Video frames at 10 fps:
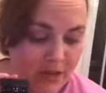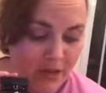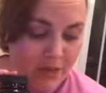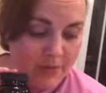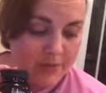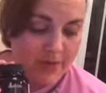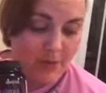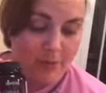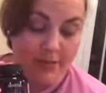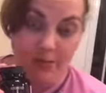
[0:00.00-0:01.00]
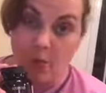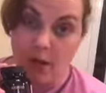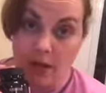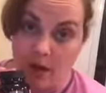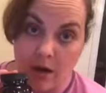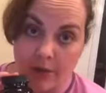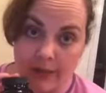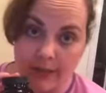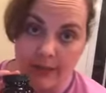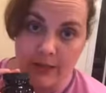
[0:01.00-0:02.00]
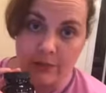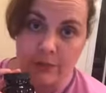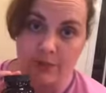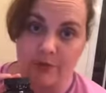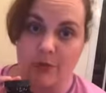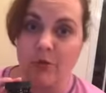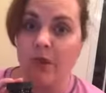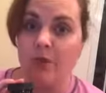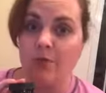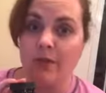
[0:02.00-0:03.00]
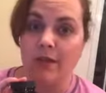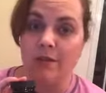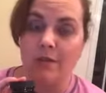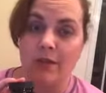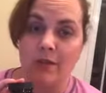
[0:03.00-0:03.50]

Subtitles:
It's got basilella already in it, which, if you know, is